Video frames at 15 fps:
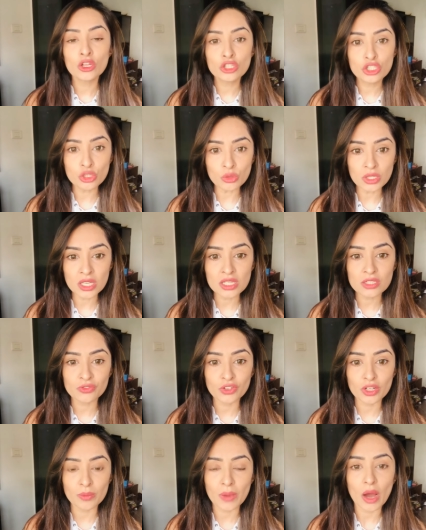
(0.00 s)
Do this
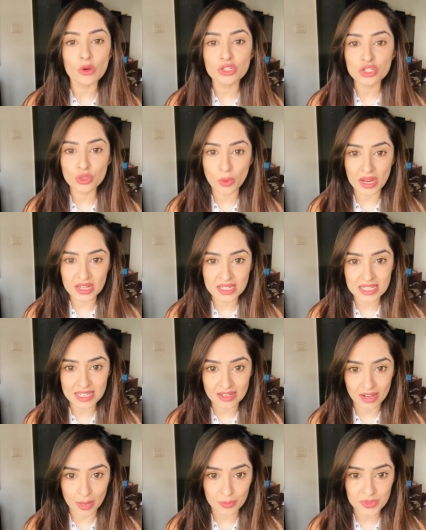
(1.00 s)
for about 20
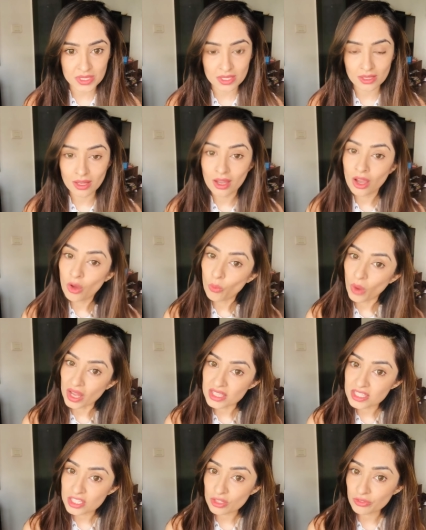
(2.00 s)
reps.
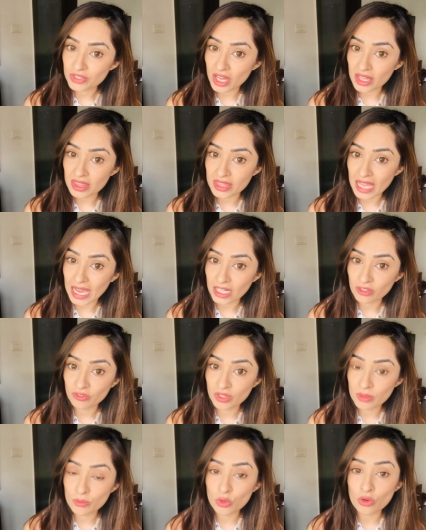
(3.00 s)
Once you've done that,
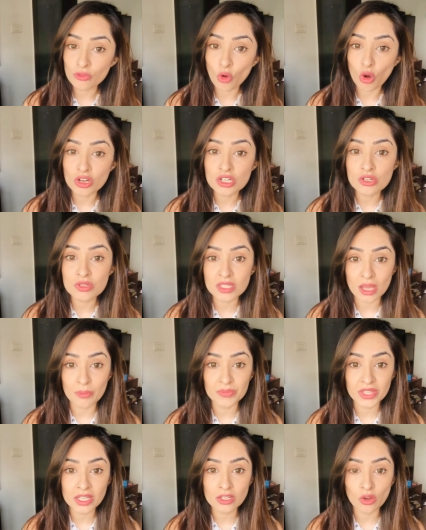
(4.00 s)
we move on to
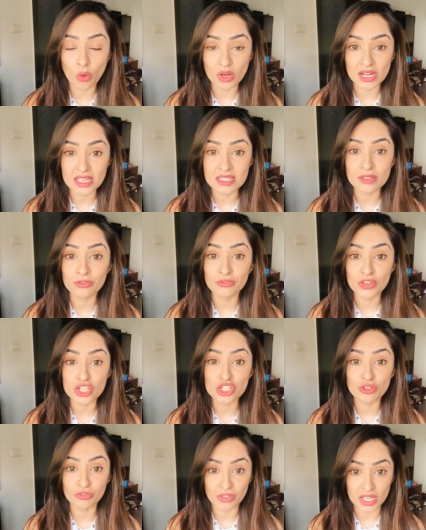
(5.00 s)
something called as the
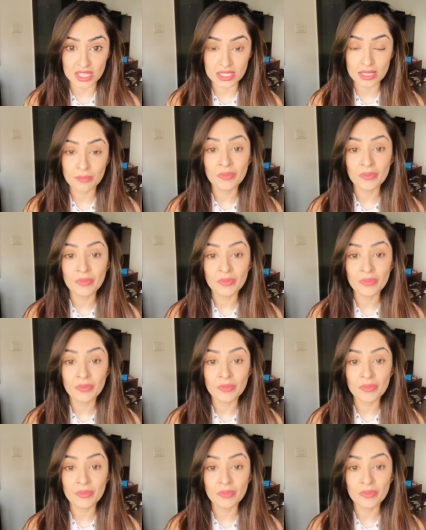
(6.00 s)
fish face.